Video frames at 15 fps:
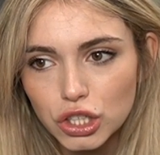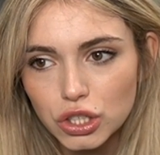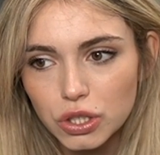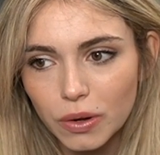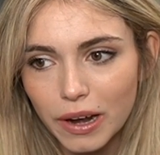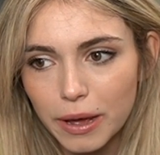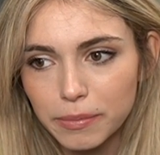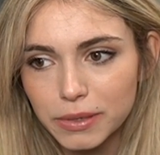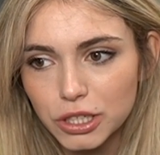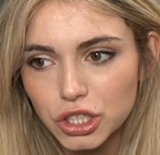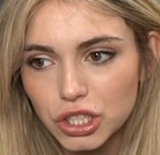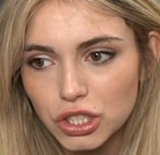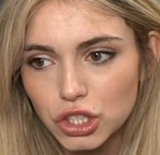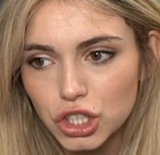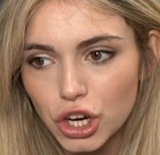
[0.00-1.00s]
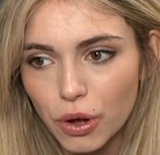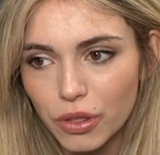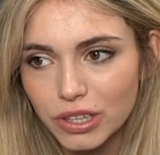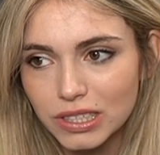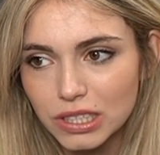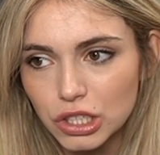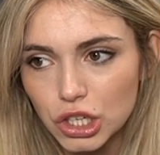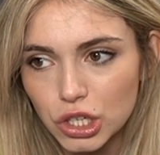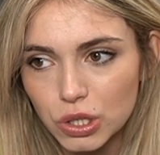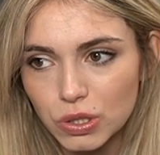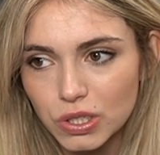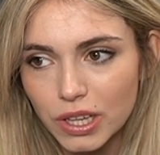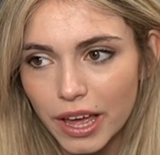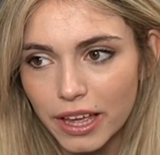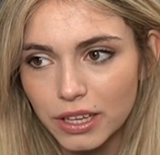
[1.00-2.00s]
So let me just show this to you
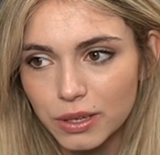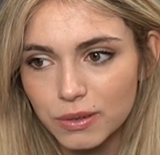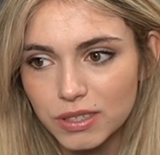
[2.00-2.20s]
so that you